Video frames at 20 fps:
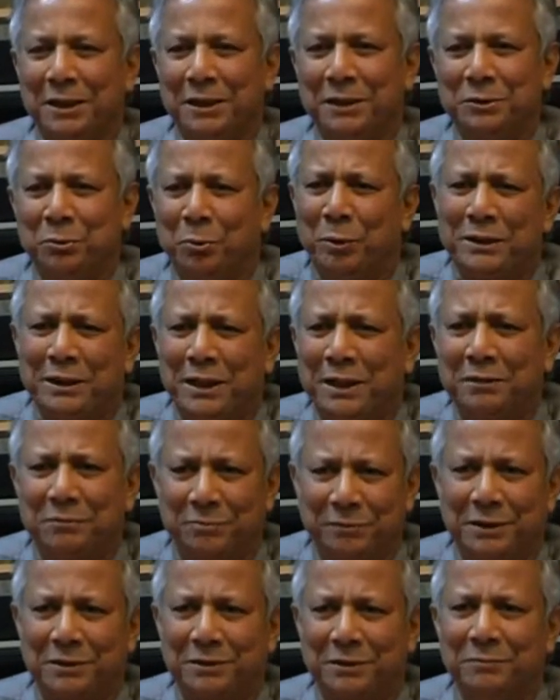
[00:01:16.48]
So what kind
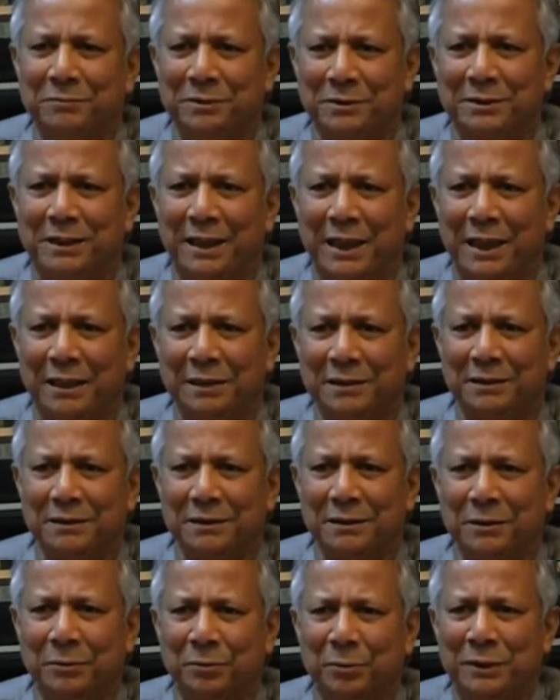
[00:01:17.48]
of system is that?
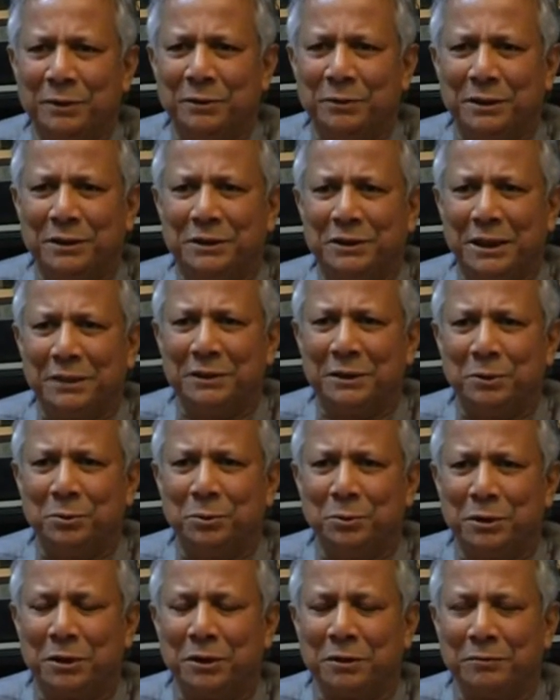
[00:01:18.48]
Where you reject the
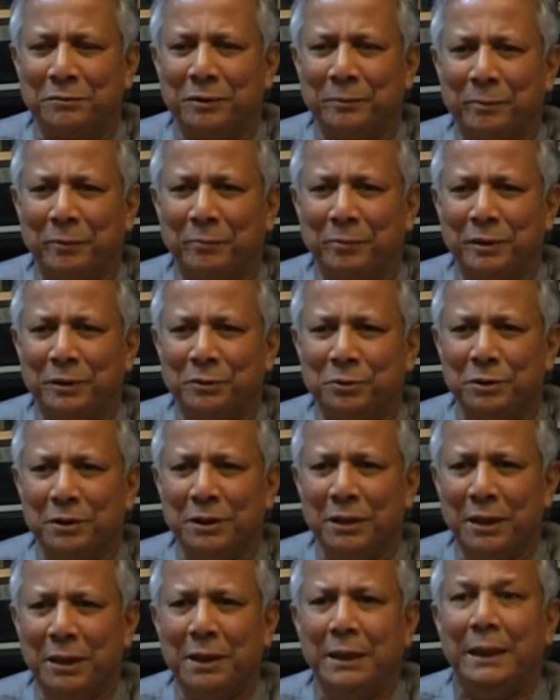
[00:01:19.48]
2/3 of the population?
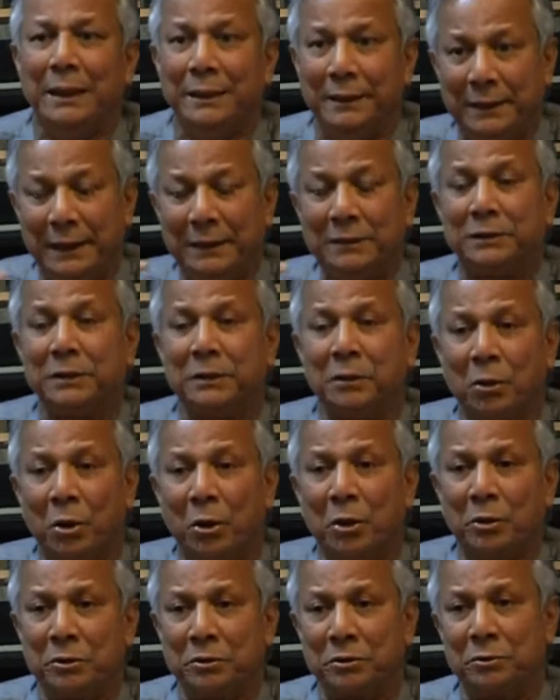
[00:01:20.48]
And that's a
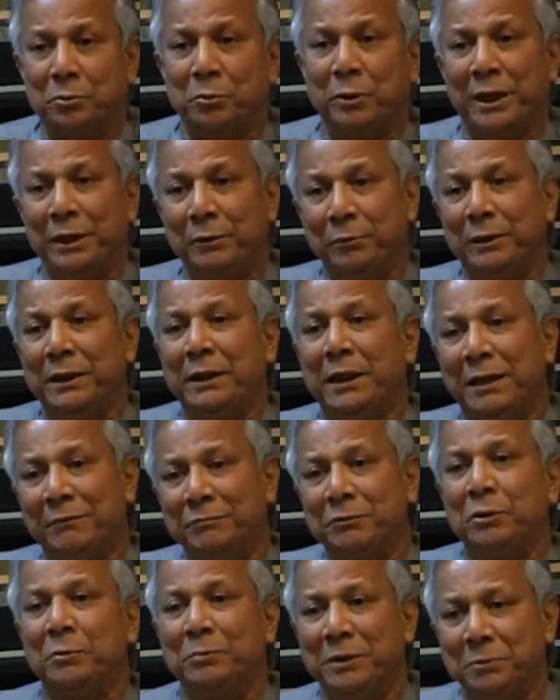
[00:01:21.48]
cause why we have
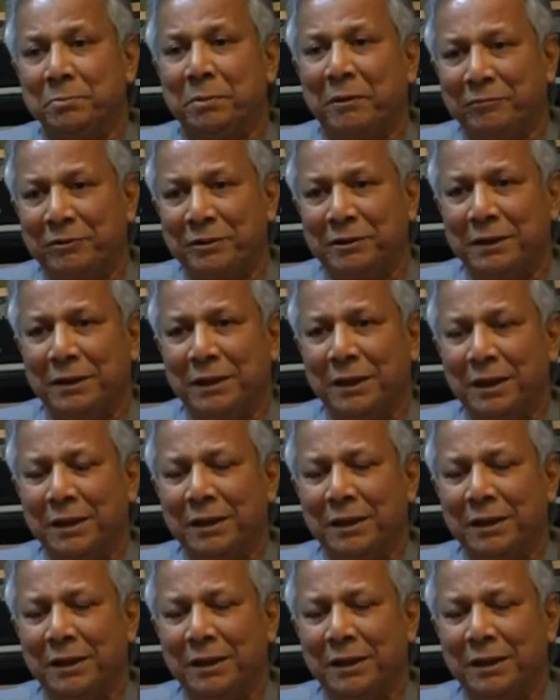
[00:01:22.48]
so much poverty.